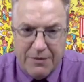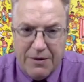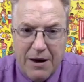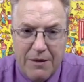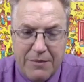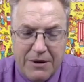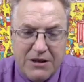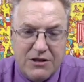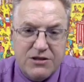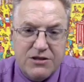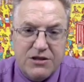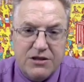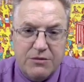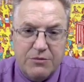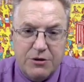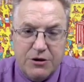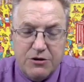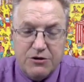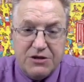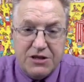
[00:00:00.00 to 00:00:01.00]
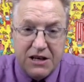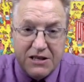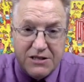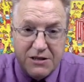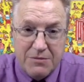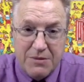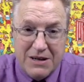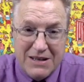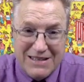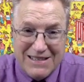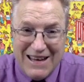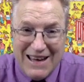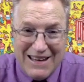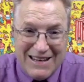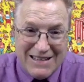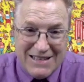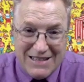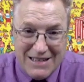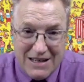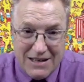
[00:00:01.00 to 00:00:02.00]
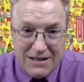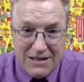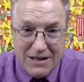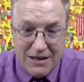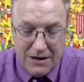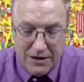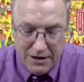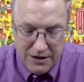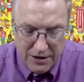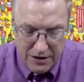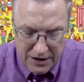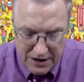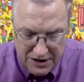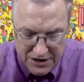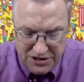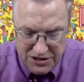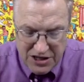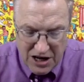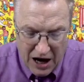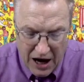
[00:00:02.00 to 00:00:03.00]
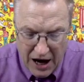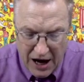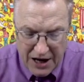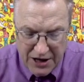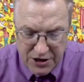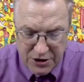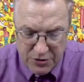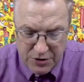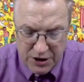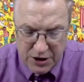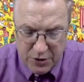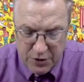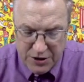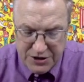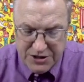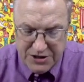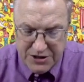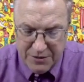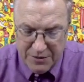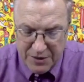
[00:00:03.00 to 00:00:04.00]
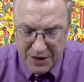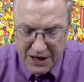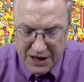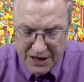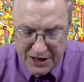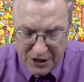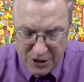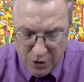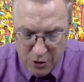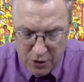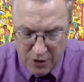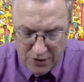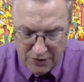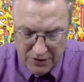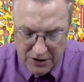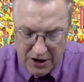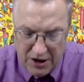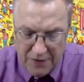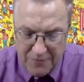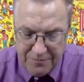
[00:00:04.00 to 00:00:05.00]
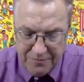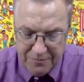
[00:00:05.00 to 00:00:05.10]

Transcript: That means when you say somebody's innocent, it is God who acquits them, like in a court of law.